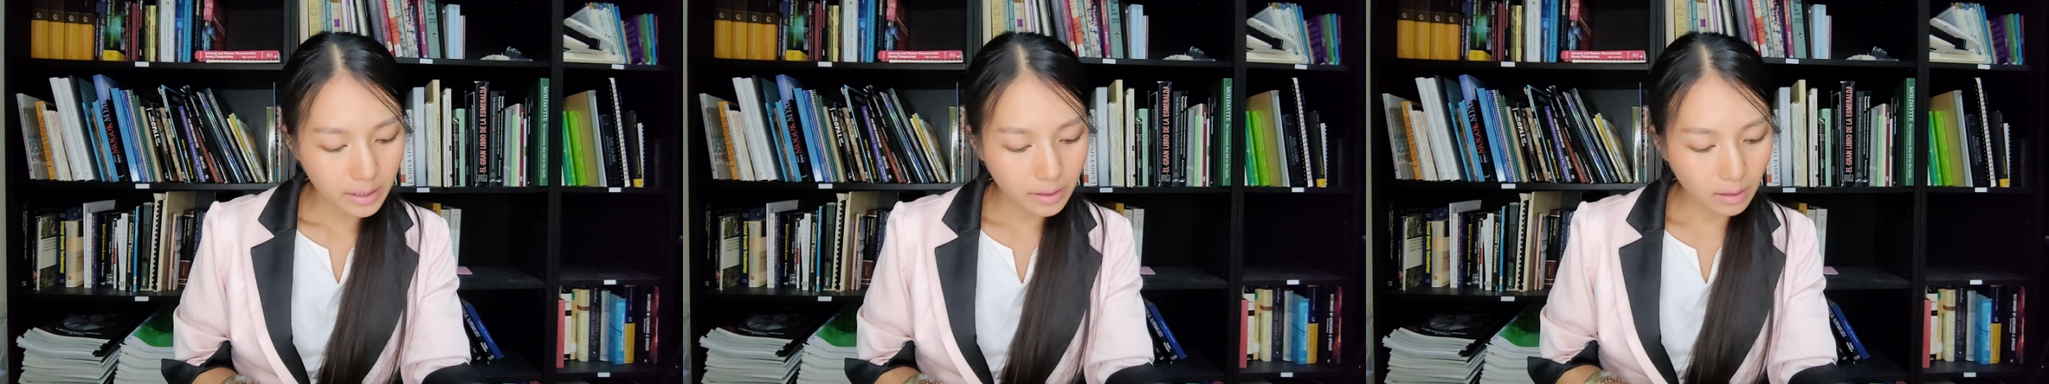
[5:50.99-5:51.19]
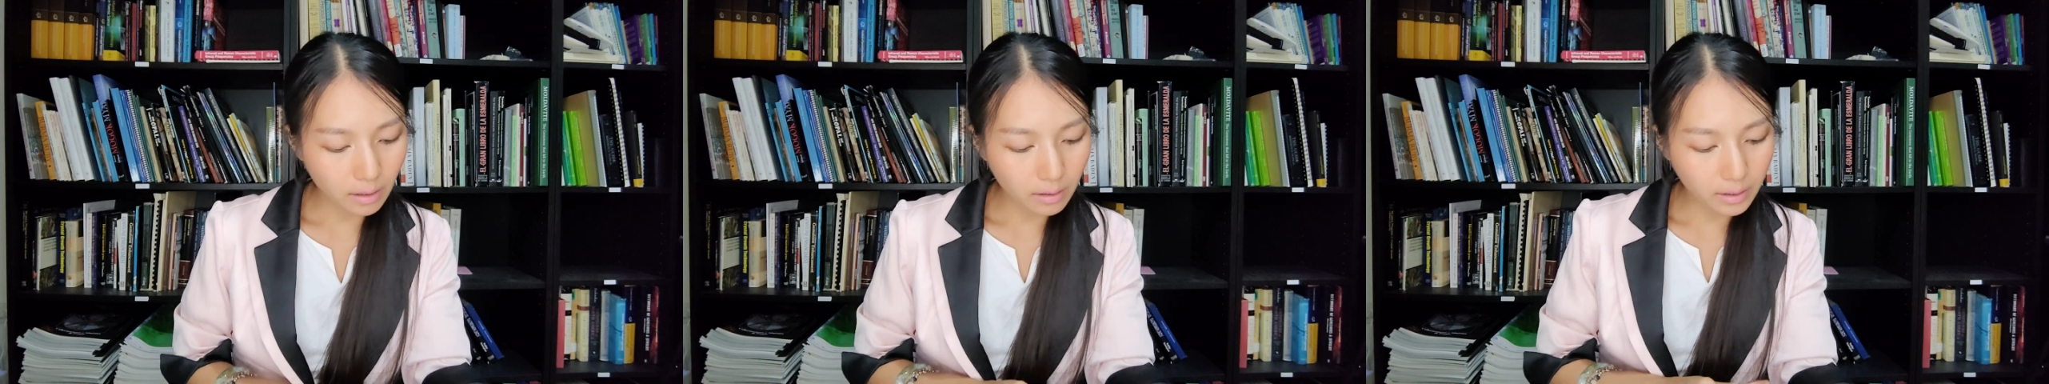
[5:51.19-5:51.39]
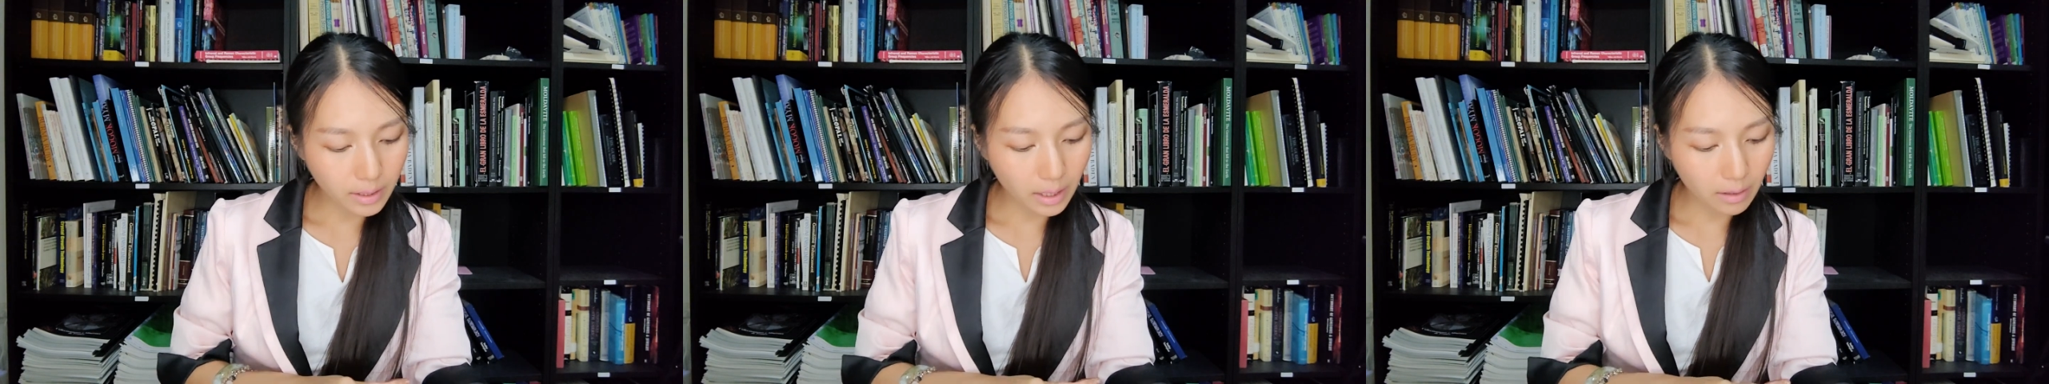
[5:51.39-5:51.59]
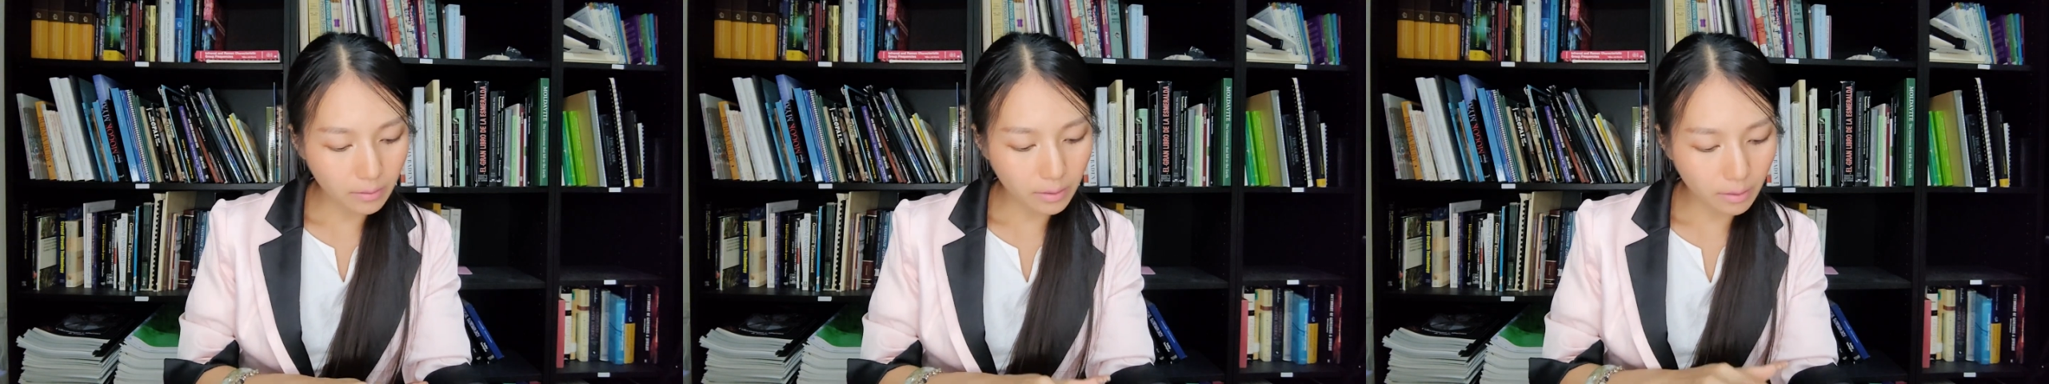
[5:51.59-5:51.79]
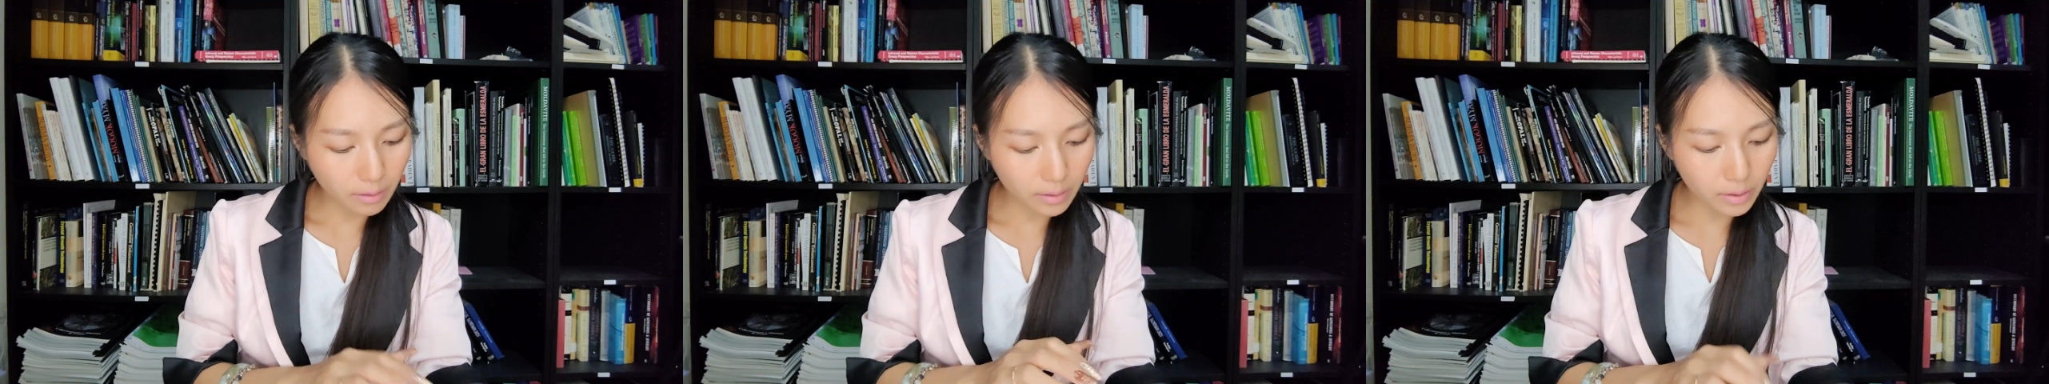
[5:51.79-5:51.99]
So tell
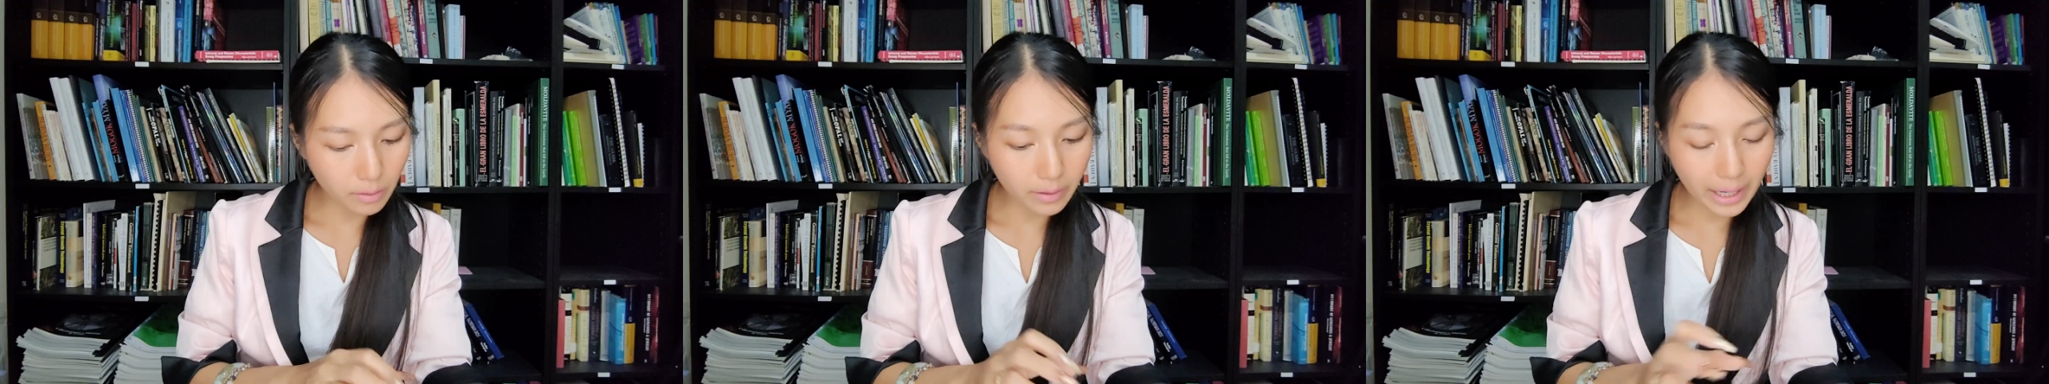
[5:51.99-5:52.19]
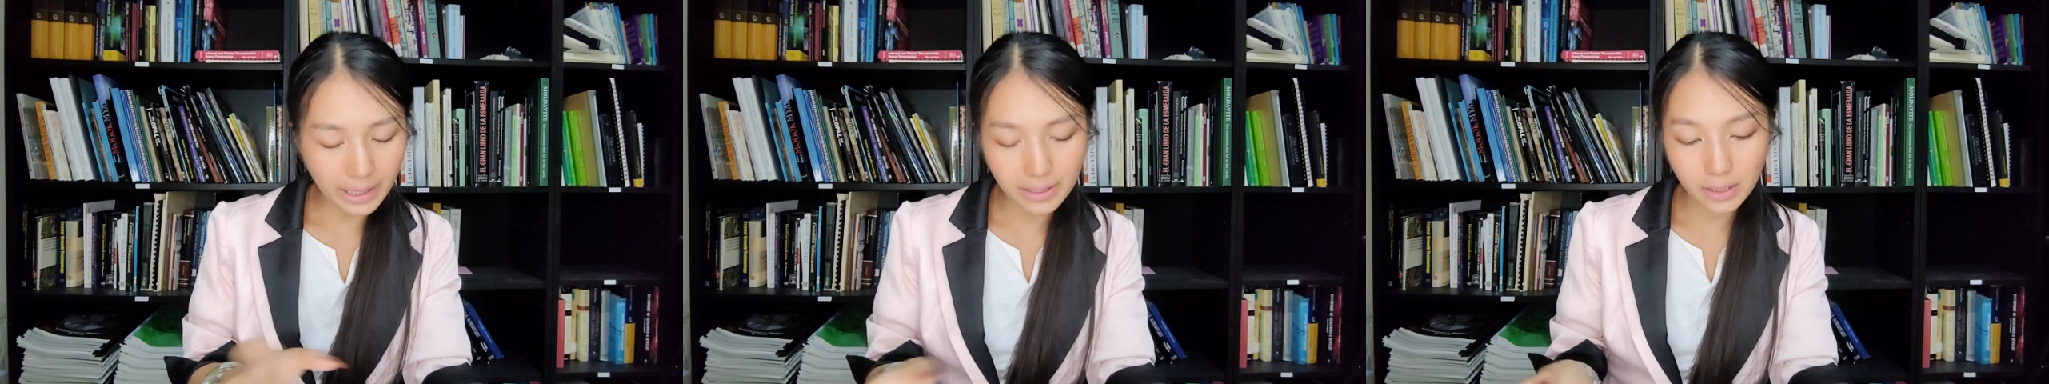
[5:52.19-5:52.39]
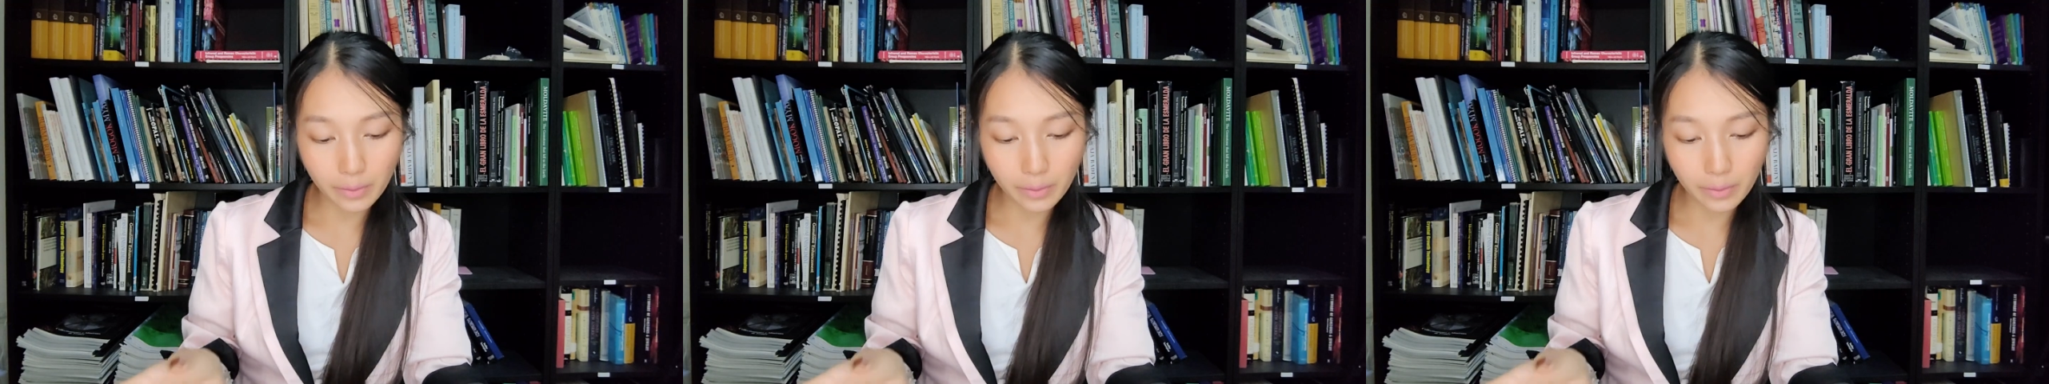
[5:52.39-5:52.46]
you can